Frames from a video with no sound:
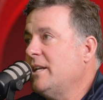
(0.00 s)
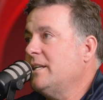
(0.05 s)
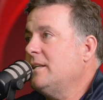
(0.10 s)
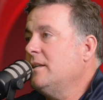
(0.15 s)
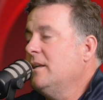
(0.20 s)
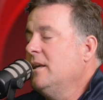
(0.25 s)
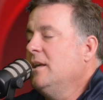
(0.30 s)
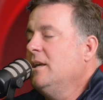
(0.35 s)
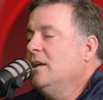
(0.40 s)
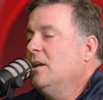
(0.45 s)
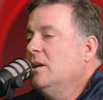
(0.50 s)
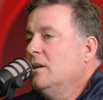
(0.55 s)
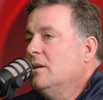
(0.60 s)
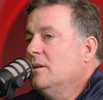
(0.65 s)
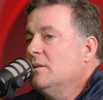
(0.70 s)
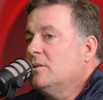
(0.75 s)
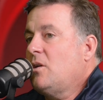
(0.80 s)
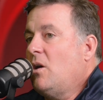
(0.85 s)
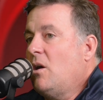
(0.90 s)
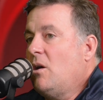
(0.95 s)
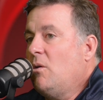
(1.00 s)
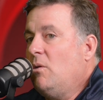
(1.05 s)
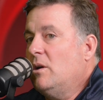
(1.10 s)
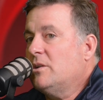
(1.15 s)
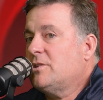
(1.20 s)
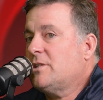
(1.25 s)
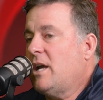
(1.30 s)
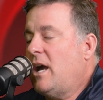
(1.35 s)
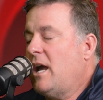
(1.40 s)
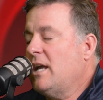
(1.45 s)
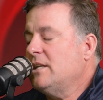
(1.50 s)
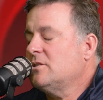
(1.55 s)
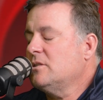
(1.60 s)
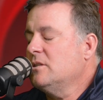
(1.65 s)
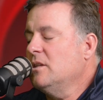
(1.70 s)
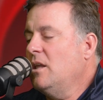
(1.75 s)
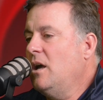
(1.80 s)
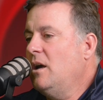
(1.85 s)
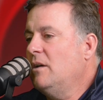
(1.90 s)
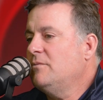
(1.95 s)
to car wash
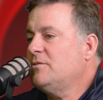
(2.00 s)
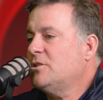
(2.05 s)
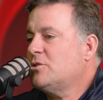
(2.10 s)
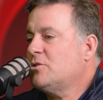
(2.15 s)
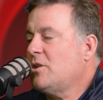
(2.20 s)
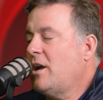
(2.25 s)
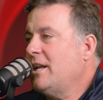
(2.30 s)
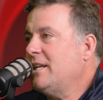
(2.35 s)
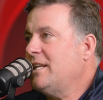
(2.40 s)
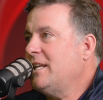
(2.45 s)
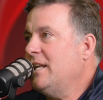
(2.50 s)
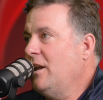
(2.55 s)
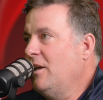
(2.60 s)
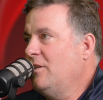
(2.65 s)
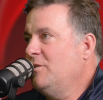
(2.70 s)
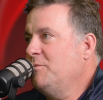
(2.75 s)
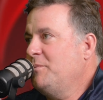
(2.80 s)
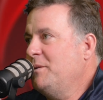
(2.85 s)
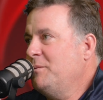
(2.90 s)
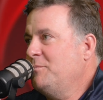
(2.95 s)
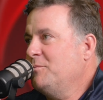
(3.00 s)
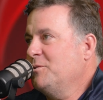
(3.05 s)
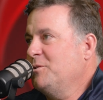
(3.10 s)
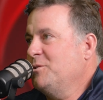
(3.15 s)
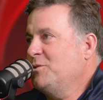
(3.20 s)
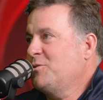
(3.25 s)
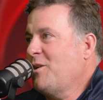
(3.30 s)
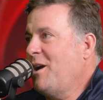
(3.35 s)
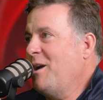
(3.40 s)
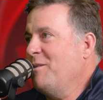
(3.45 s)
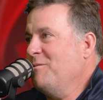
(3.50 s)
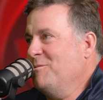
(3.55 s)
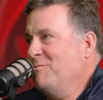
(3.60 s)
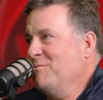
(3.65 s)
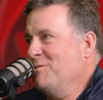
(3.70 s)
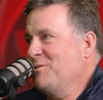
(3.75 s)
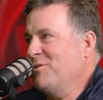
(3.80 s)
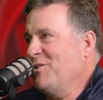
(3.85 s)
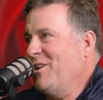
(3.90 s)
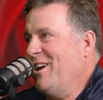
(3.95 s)
guys love to try to get other people to try
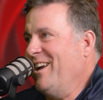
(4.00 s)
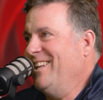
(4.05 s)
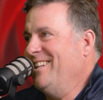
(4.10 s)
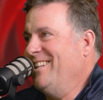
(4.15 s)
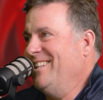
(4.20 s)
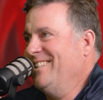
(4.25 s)
what we're trying.